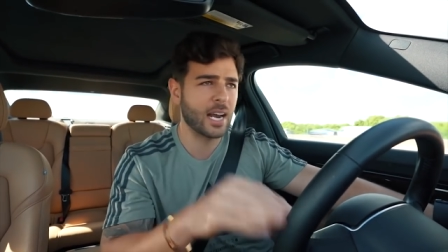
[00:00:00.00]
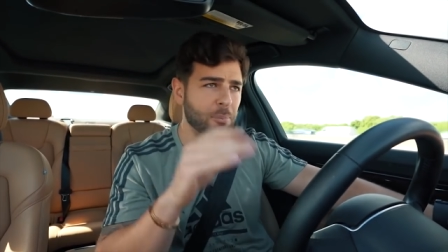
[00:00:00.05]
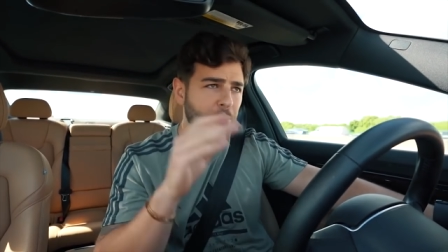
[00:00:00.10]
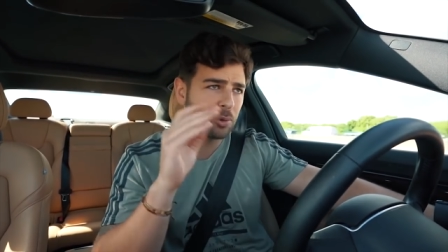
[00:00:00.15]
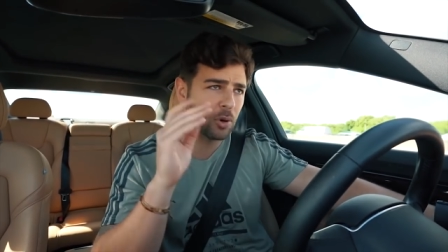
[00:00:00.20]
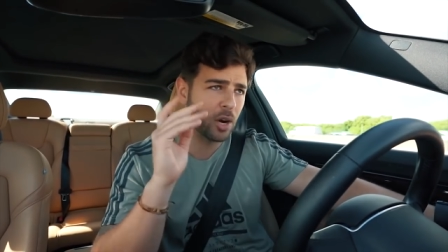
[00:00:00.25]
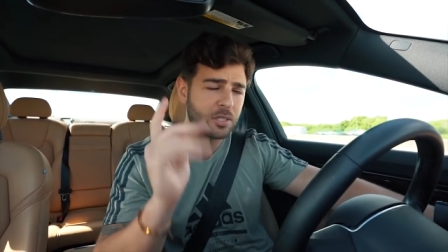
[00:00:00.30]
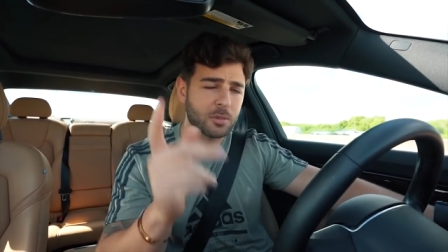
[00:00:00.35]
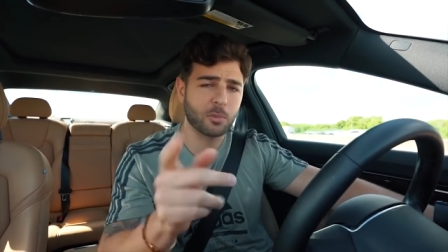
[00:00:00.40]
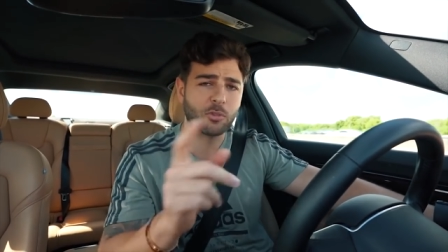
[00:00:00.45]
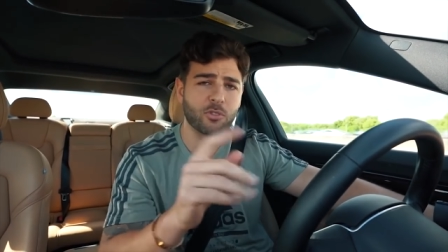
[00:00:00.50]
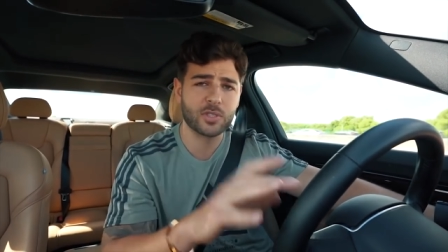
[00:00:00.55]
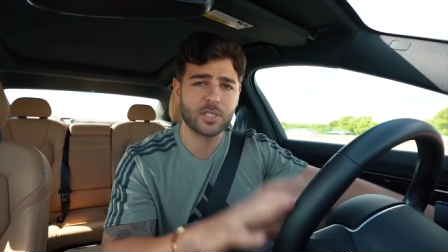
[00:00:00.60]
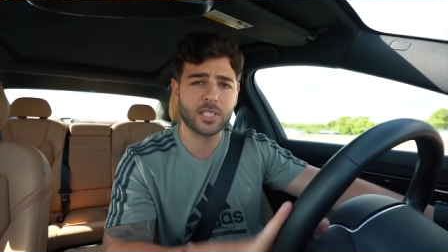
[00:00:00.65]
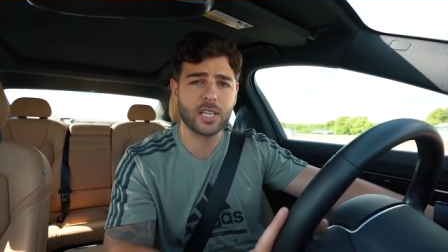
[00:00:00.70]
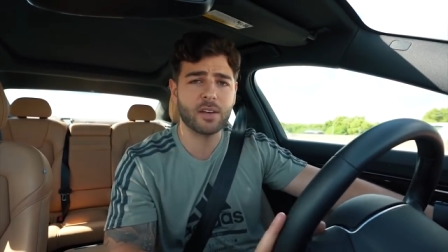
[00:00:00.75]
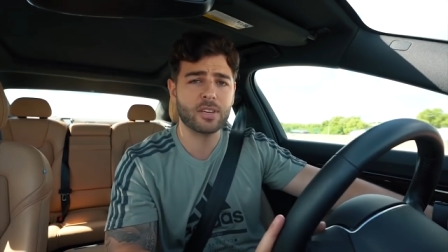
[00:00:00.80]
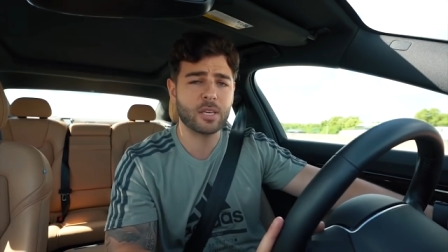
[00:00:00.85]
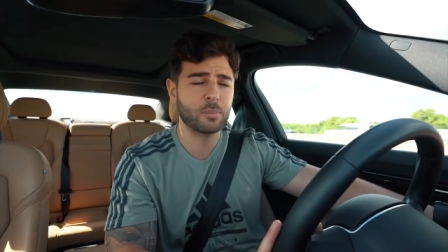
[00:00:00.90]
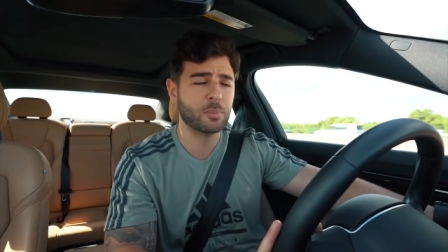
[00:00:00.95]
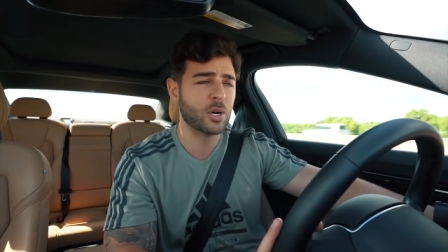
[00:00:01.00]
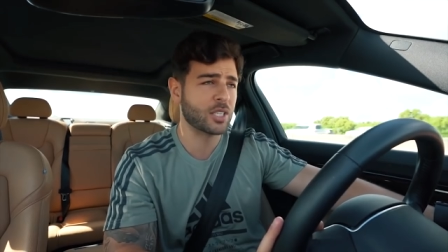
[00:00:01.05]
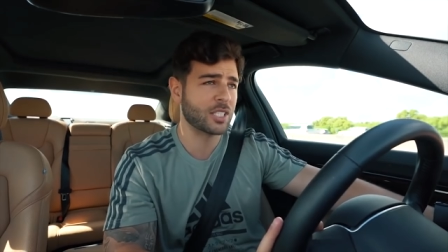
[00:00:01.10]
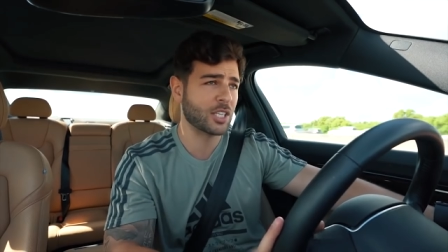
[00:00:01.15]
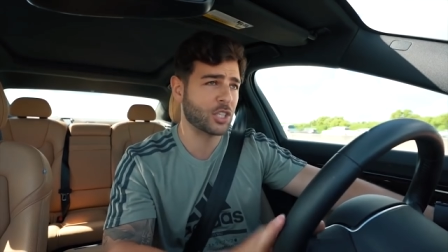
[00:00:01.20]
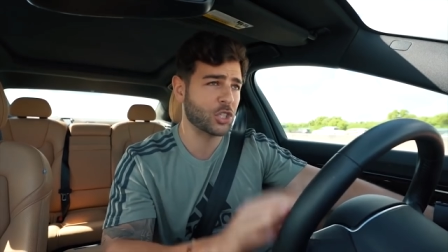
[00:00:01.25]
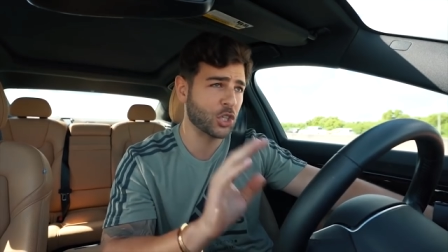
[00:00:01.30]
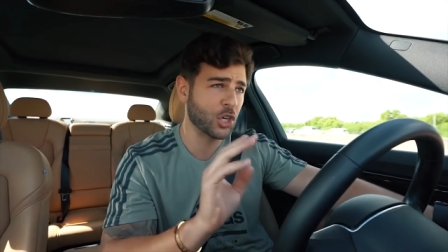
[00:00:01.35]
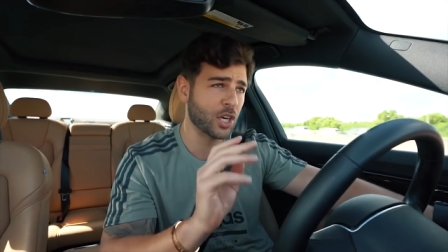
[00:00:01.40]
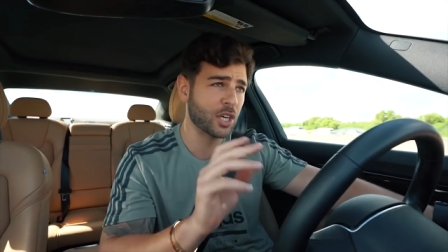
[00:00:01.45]
I priced them for seventy bucks,
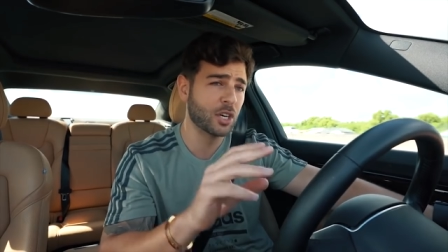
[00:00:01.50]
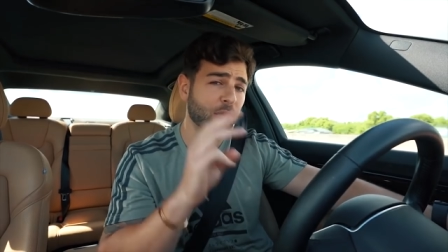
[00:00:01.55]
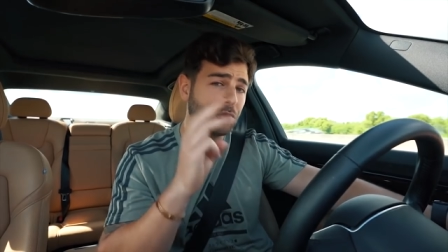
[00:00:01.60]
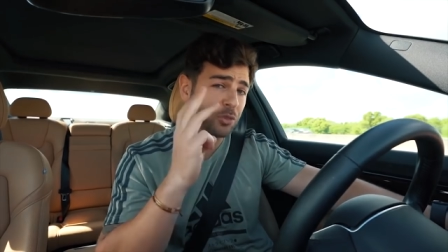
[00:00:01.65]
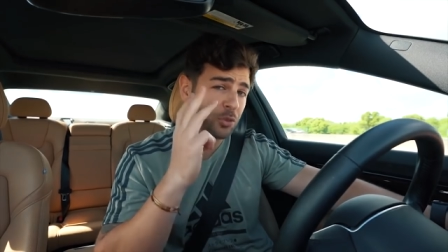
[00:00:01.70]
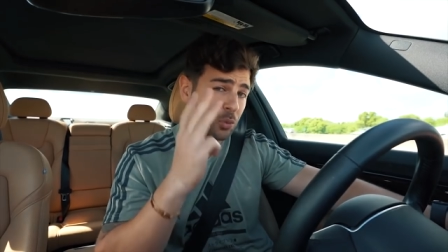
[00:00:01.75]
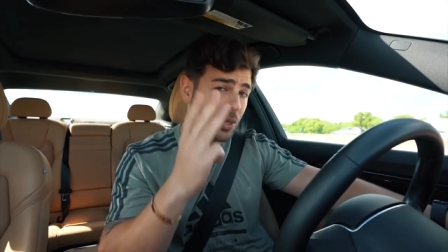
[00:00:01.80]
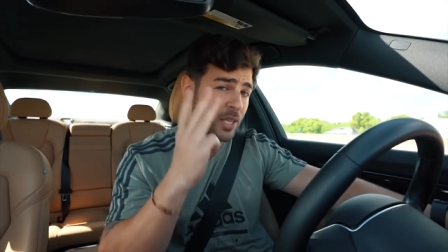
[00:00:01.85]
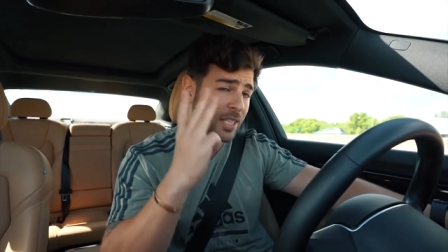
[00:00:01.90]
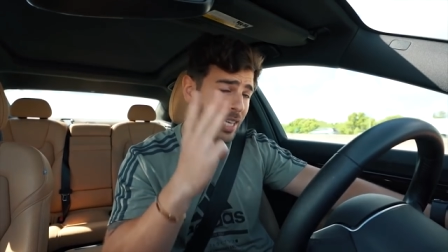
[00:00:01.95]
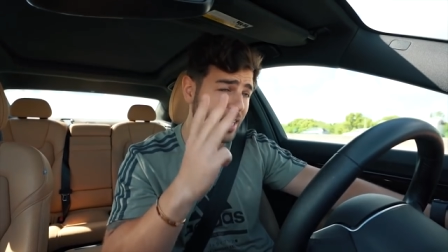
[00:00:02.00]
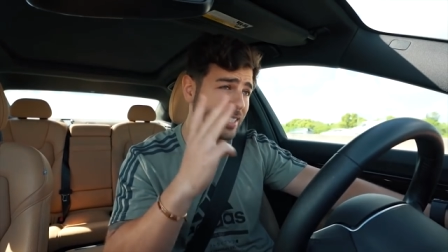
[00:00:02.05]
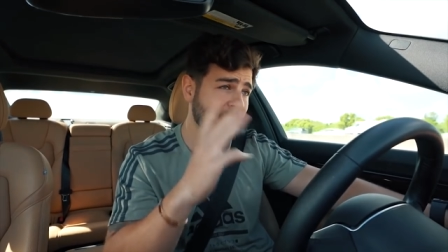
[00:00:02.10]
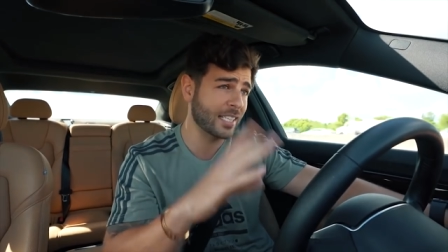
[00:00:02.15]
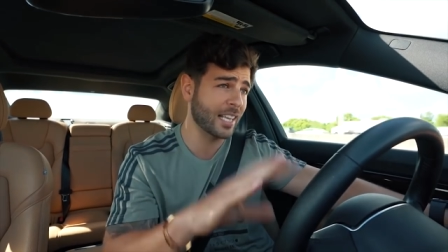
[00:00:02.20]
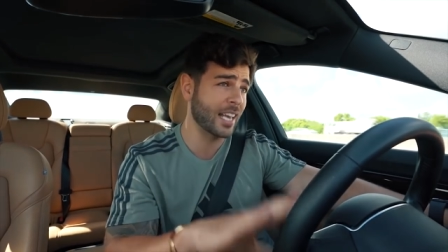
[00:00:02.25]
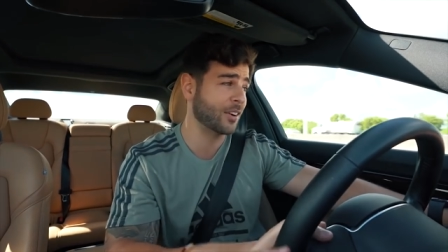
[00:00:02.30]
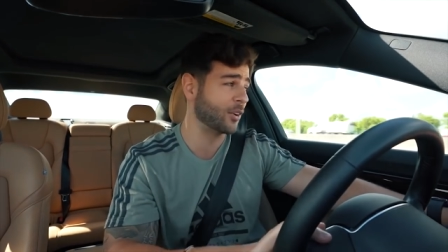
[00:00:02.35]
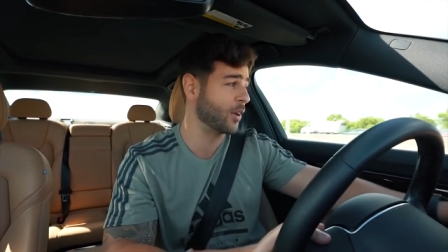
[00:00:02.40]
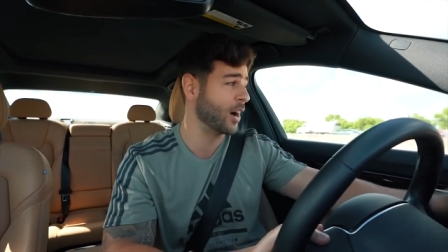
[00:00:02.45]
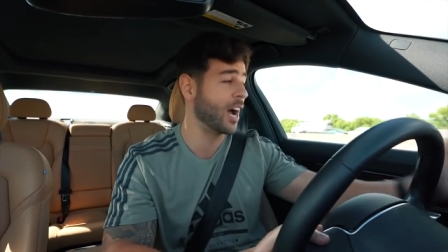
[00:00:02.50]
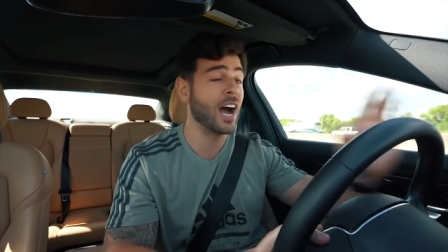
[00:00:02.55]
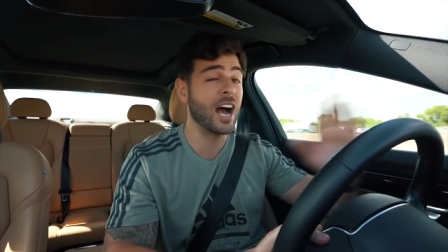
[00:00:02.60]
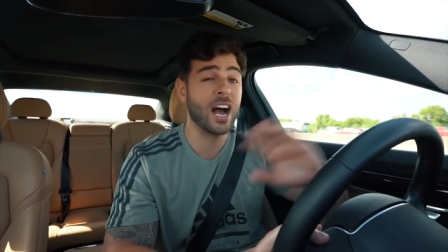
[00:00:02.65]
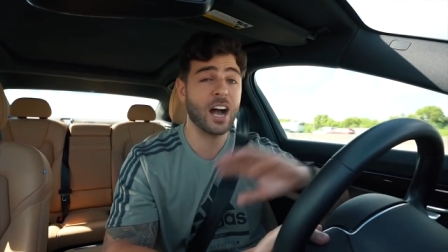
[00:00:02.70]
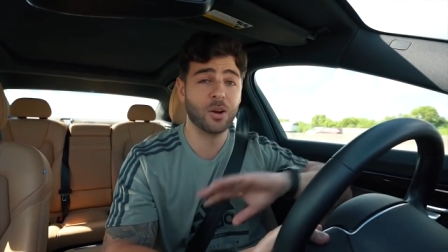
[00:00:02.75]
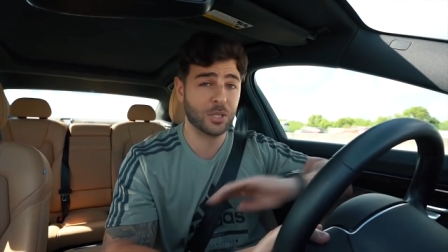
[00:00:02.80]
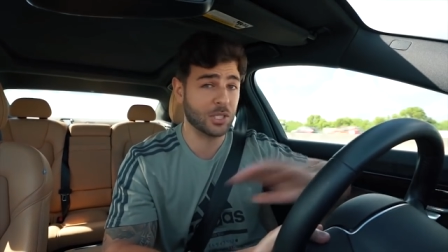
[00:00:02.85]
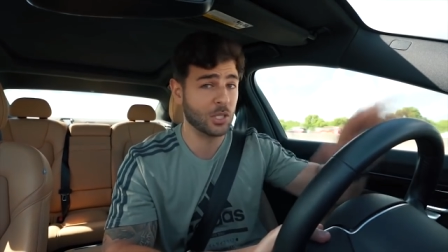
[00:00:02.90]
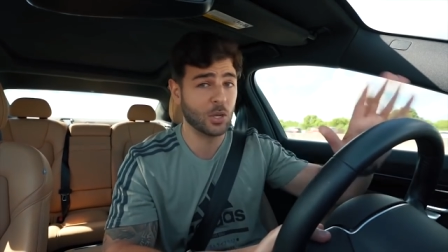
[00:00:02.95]
and sure enough, three days later,
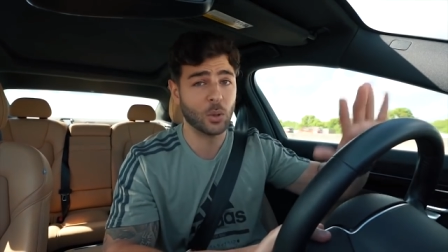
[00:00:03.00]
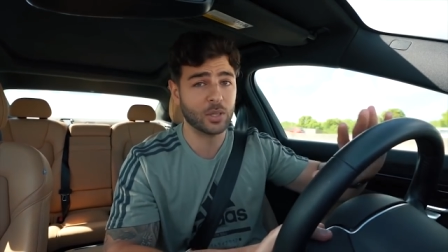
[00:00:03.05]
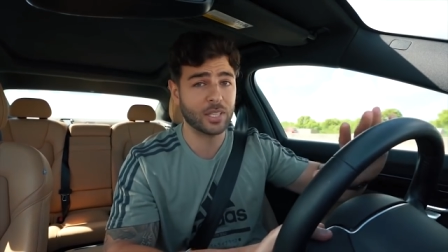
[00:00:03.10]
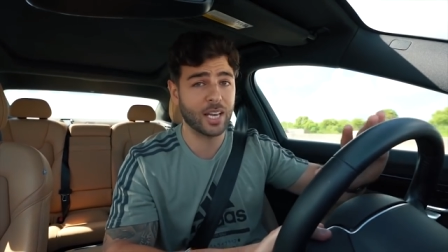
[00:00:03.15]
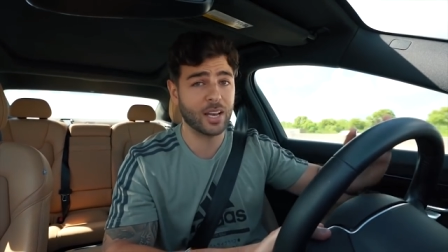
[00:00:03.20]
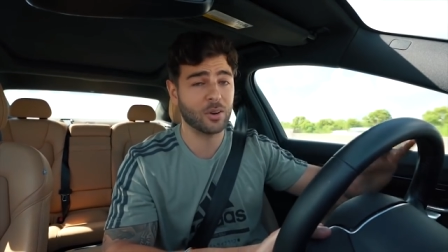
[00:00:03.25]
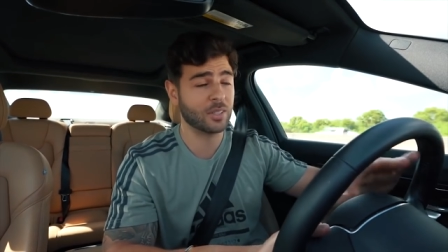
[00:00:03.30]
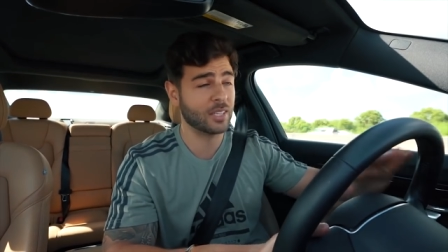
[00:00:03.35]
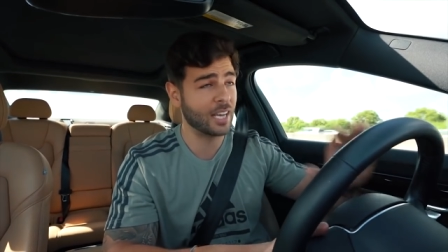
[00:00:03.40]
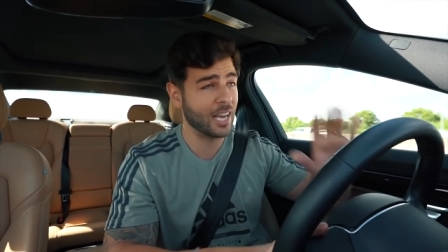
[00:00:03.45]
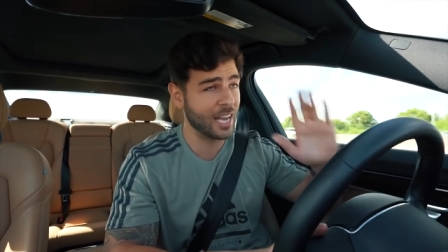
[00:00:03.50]
I was sold out.